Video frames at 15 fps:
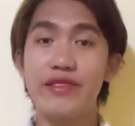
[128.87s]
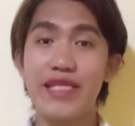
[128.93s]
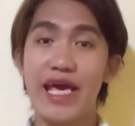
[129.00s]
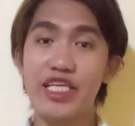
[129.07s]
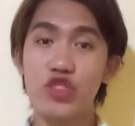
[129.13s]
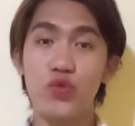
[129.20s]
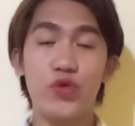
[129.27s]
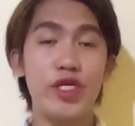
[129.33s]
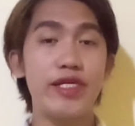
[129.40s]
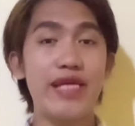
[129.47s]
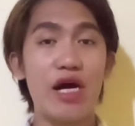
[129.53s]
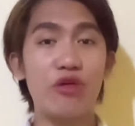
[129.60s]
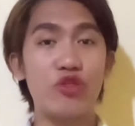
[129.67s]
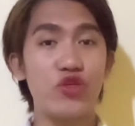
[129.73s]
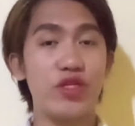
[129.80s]
next, we're
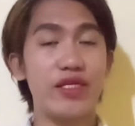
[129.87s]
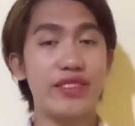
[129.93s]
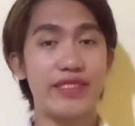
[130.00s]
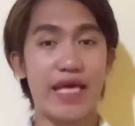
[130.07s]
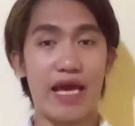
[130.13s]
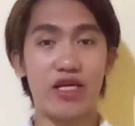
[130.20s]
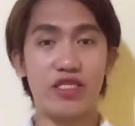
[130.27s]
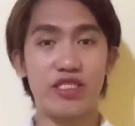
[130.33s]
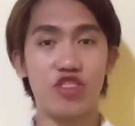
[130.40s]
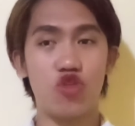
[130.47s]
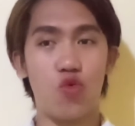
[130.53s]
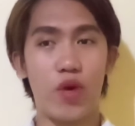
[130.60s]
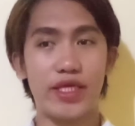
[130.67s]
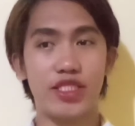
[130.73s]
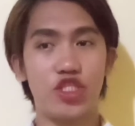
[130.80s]
down to the second
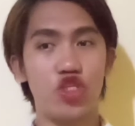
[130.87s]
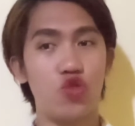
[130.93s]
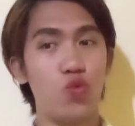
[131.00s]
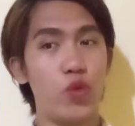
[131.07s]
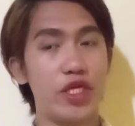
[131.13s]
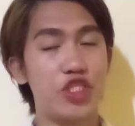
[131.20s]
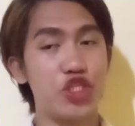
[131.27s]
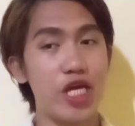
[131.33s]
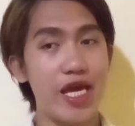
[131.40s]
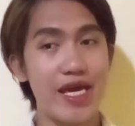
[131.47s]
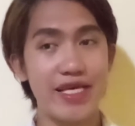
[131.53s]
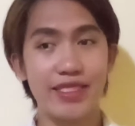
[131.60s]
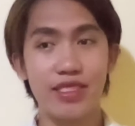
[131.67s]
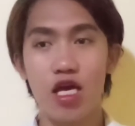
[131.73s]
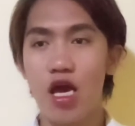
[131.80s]
question, which
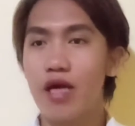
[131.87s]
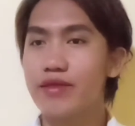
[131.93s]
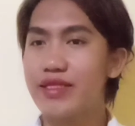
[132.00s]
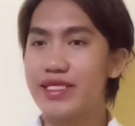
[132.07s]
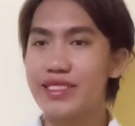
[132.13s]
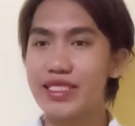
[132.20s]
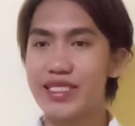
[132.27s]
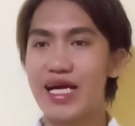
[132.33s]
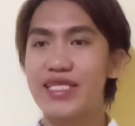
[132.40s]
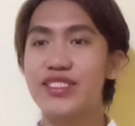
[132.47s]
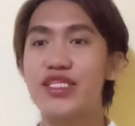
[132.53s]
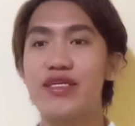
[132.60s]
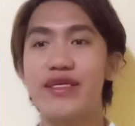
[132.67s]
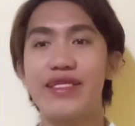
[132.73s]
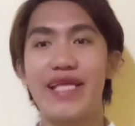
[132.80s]
is discuss
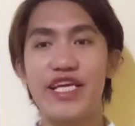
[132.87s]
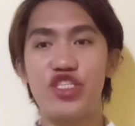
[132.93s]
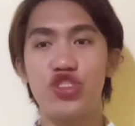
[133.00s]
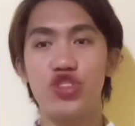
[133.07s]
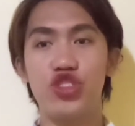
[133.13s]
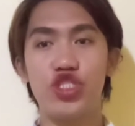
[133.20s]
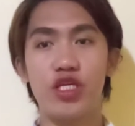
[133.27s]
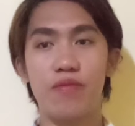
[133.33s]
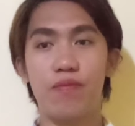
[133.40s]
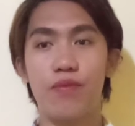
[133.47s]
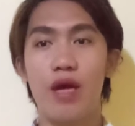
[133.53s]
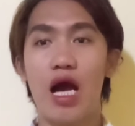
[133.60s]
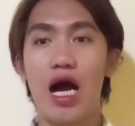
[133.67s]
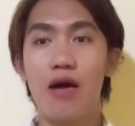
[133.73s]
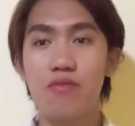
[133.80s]
the relationship
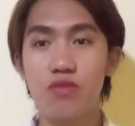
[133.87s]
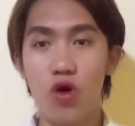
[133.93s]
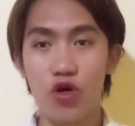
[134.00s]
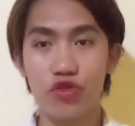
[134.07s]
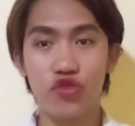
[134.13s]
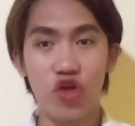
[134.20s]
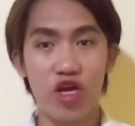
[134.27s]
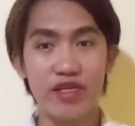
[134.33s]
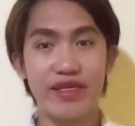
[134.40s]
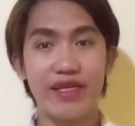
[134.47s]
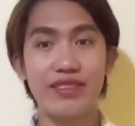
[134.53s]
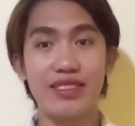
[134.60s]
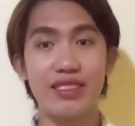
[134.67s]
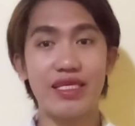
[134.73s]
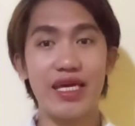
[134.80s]
among
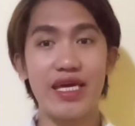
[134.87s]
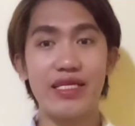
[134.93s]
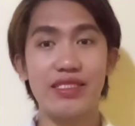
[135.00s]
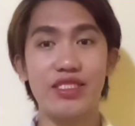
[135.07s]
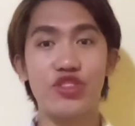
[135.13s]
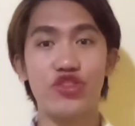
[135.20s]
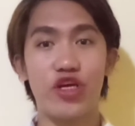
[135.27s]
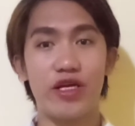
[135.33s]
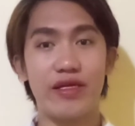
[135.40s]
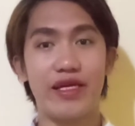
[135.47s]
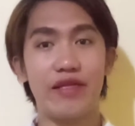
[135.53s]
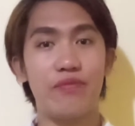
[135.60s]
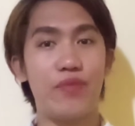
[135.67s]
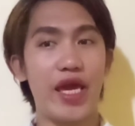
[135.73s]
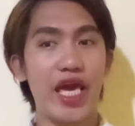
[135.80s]
target skills,
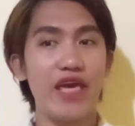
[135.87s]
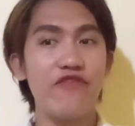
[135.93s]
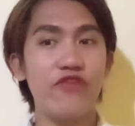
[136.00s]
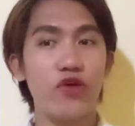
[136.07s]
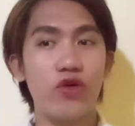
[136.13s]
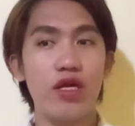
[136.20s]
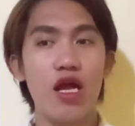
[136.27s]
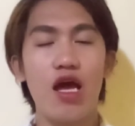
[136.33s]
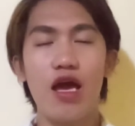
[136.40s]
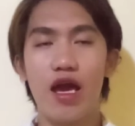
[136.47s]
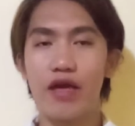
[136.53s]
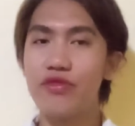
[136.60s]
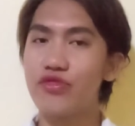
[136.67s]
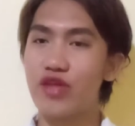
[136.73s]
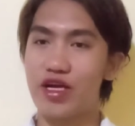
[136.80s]
target behavior,
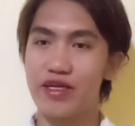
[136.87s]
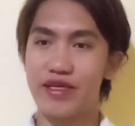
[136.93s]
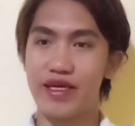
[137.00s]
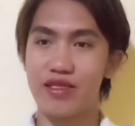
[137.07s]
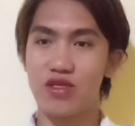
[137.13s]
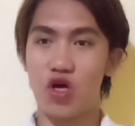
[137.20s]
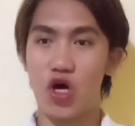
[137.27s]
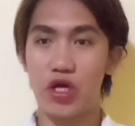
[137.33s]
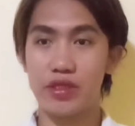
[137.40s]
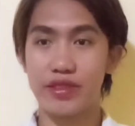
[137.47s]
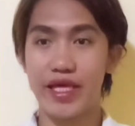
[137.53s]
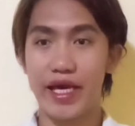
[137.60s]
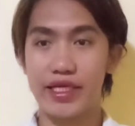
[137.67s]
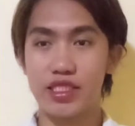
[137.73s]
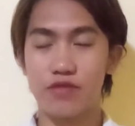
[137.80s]
and target
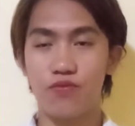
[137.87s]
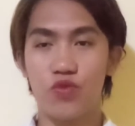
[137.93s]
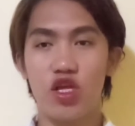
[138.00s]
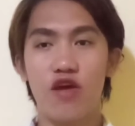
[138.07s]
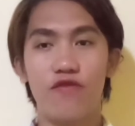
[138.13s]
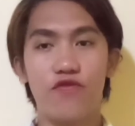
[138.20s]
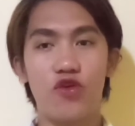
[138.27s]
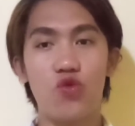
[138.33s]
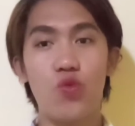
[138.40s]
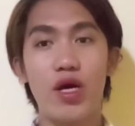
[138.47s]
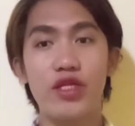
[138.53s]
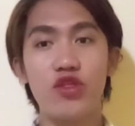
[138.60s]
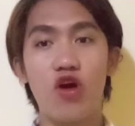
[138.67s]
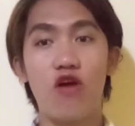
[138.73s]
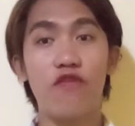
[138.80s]
context. For
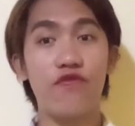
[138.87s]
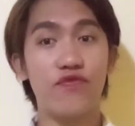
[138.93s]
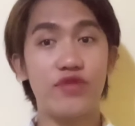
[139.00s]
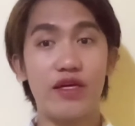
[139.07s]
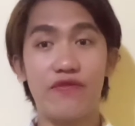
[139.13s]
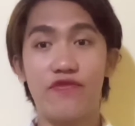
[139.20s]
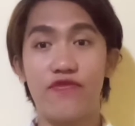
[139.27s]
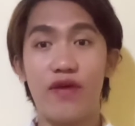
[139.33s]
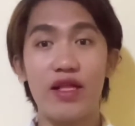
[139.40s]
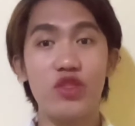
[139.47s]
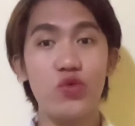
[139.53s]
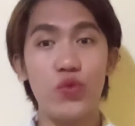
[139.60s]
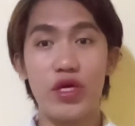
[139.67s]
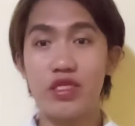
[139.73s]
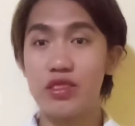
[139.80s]
one of the
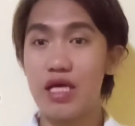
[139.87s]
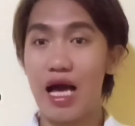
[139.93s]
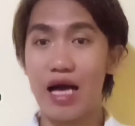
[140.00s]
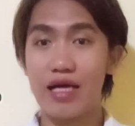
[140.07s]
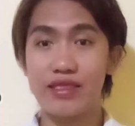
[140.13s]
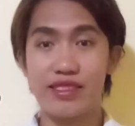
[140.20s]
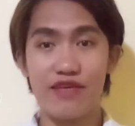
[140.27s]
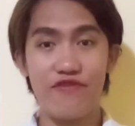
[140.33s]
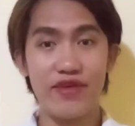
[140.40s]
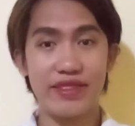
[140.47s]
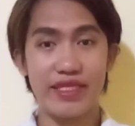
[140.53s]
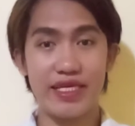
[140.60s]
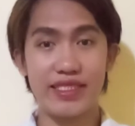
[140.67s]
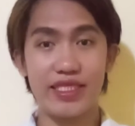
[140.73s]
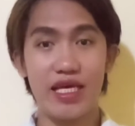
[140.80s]
following
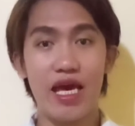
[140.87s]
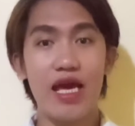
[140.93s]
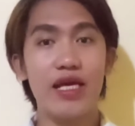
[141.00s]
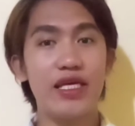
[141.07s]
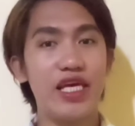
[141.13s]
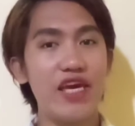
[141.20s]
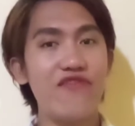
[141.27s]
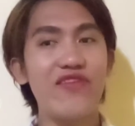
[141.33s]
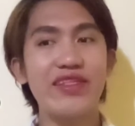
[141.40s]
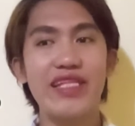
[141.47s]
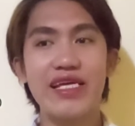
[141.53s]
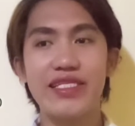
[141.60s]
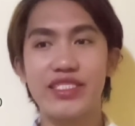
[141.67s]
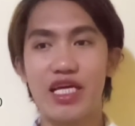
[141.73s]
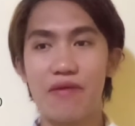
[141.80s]
activities, give an
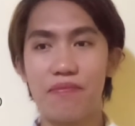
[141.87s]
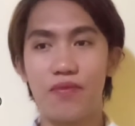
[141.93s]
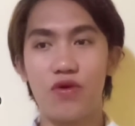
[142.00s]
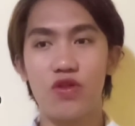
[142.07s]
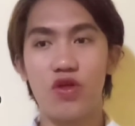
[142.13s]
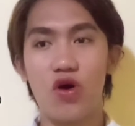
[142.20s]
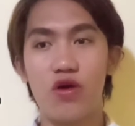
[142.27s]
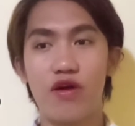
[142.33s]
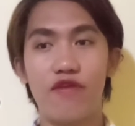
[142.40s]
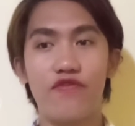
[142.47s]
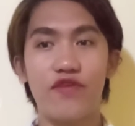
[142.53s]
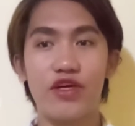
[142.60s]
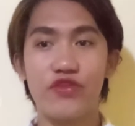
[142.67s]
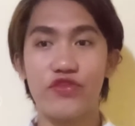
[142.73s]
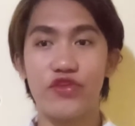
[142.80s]
example of
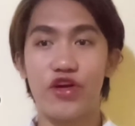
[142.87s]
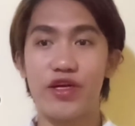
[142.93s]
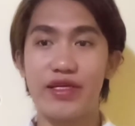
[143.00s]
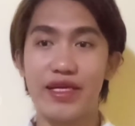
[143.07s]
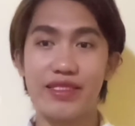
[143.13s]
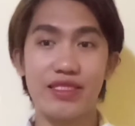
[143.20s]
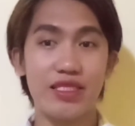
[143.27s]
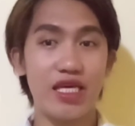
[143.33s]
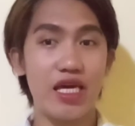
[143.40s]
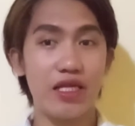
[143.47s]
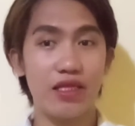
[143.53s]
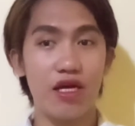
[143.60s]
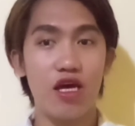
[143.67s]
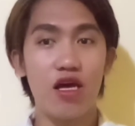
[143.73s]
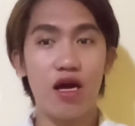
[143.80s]
a target
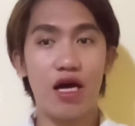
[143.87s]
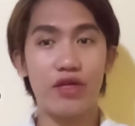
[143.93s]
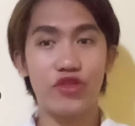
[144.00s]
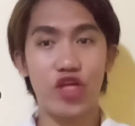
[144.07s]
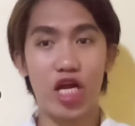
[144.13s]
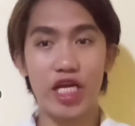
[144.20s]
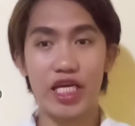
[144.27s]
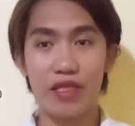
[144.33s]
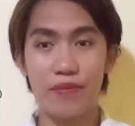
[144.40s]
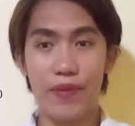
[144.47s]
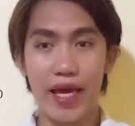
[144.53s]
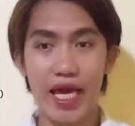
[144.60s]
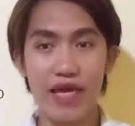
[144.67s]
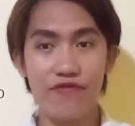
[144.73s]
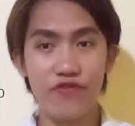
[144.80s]
skill, a target
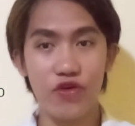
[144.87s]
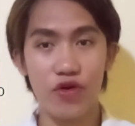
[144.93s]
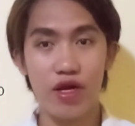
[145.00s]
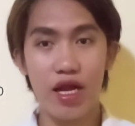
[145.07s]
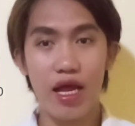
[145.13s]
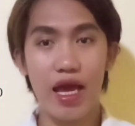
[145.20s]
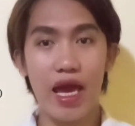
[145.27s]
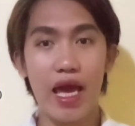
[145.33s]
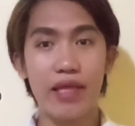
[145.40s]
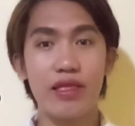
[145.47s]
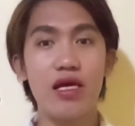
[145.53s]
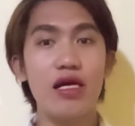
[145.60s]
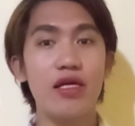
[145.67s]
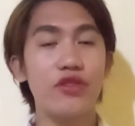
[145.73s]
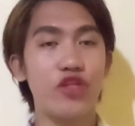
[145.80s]
behavior,
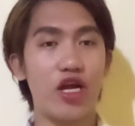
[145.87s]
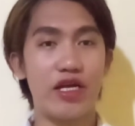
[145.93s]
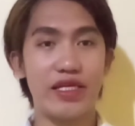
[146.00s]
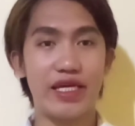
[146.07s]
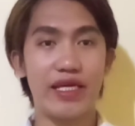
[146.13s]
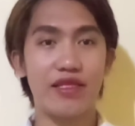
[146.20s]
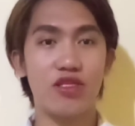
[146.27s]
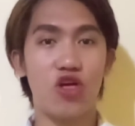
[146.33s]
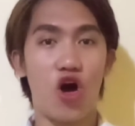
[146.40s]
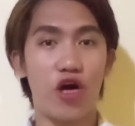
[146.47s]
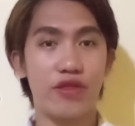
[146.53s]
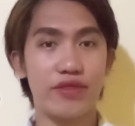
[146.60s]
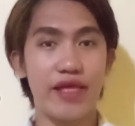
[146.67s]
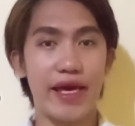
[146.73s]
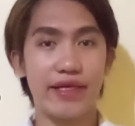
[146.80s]
and target
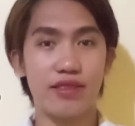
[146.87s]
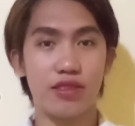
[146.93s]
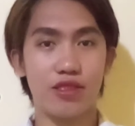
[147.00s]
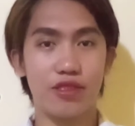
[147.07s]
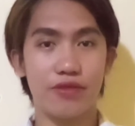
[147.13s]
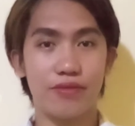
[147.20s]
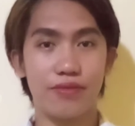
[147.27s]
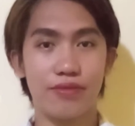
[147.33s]
context.